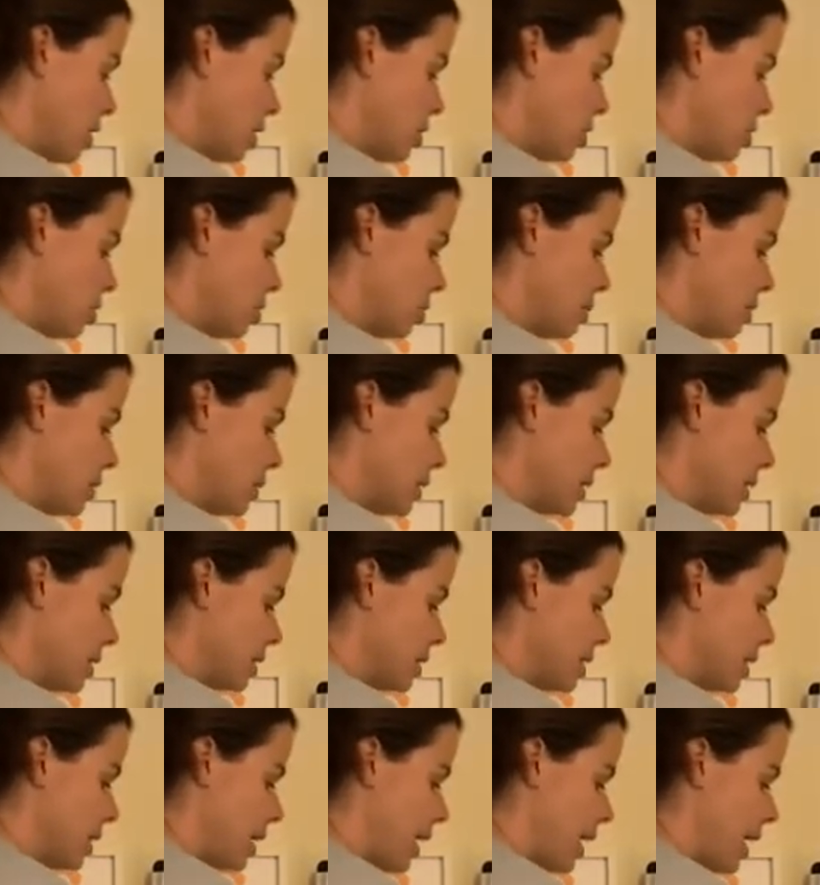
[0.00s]
so we
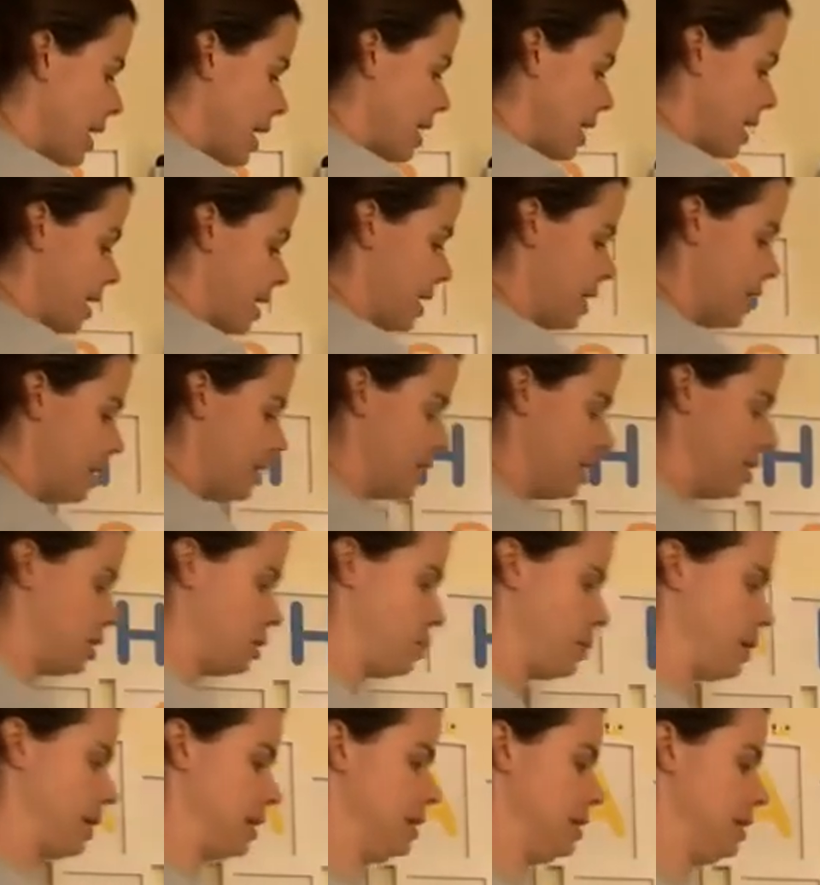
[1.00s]
stay in the
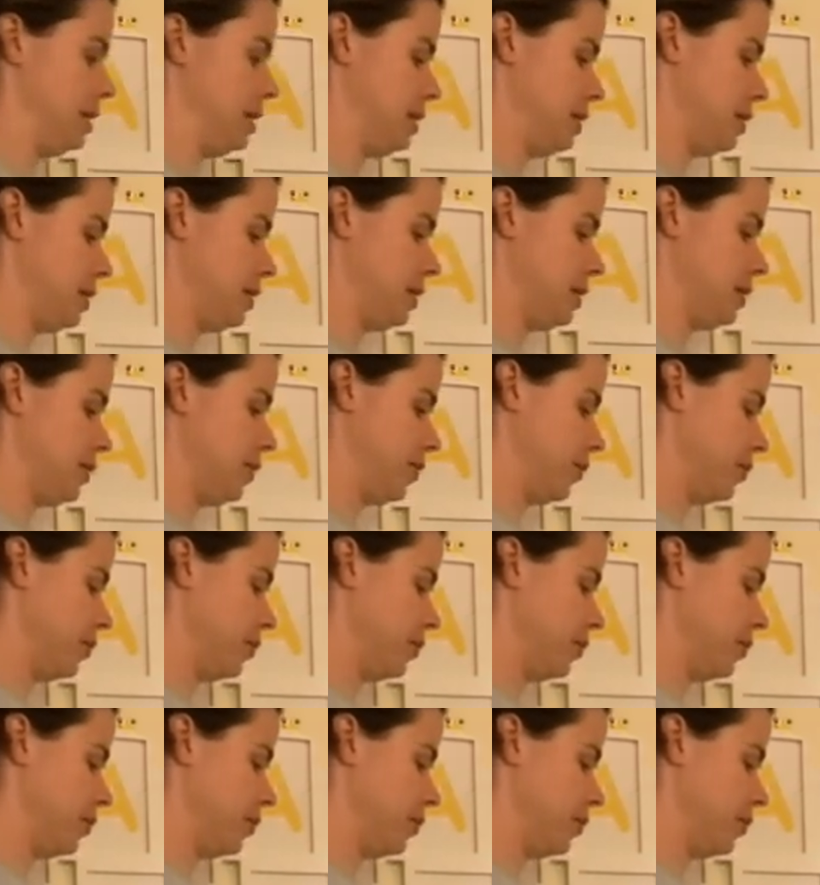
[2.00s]
20s.